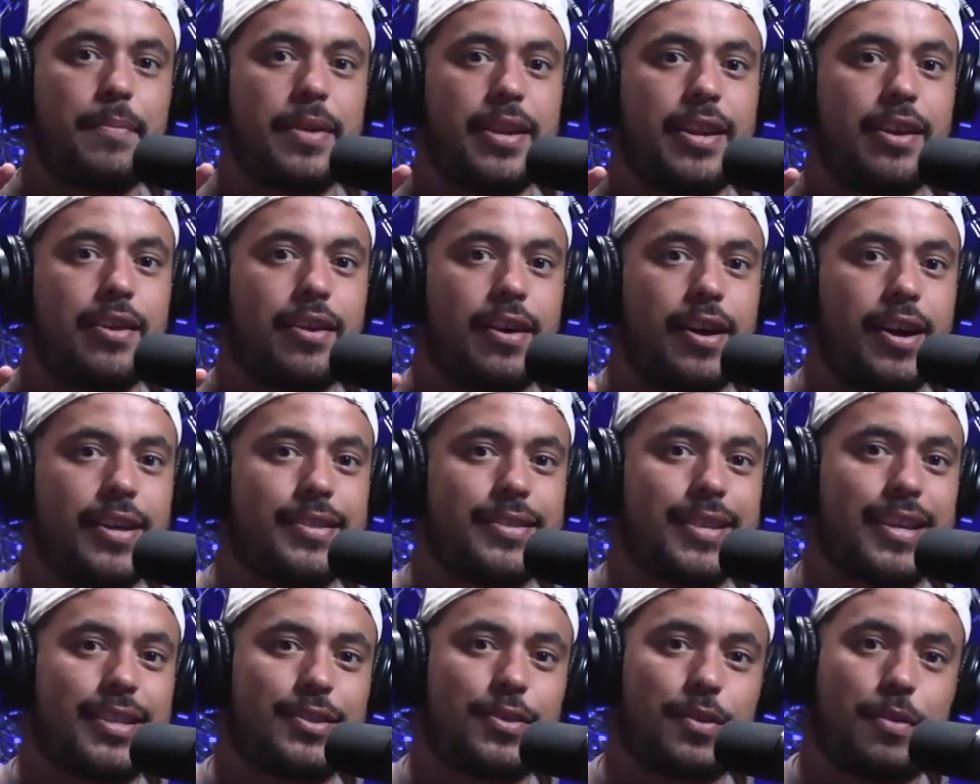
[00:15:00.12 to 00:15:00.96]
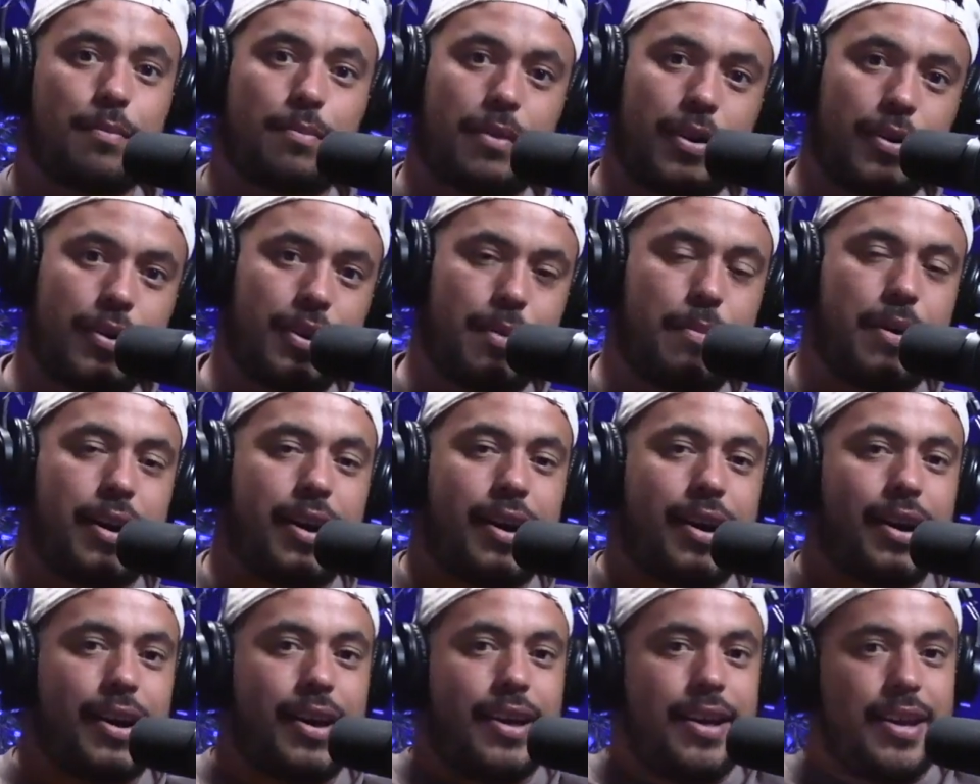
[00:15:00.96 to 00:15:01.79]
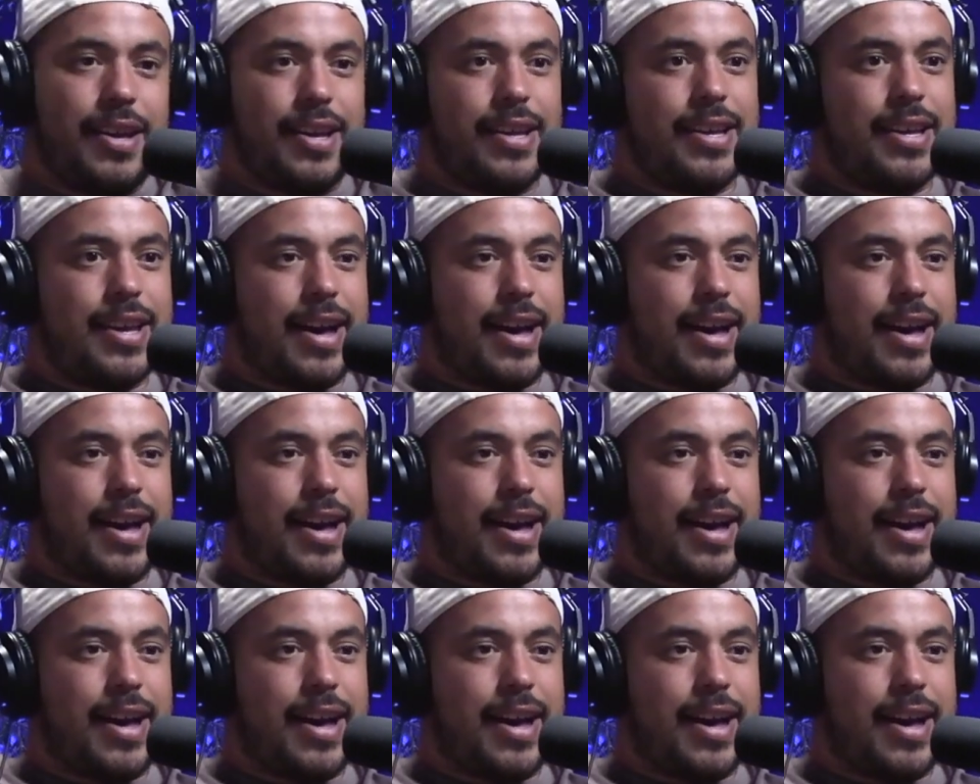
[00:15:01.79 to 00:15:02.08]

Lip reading: of sub-media guys like sort of Bloke in the Bar,